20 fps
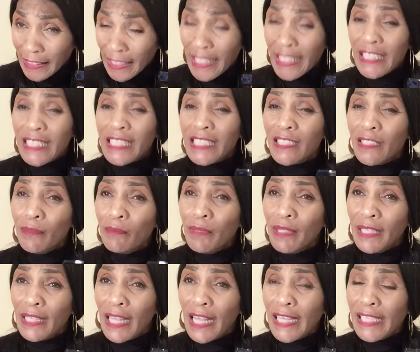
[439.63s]
It
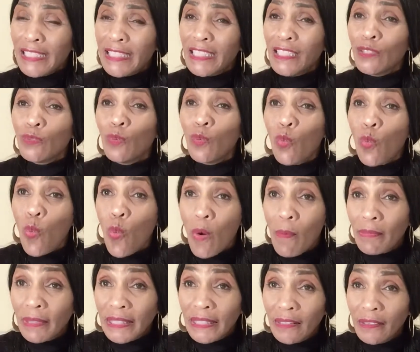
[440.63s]
symbolizes
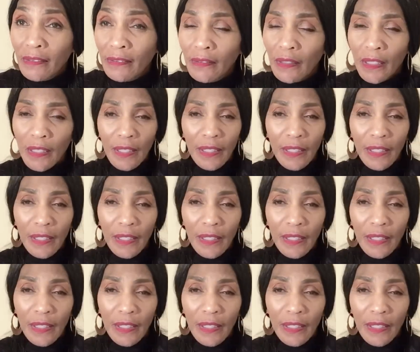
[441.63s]
woman.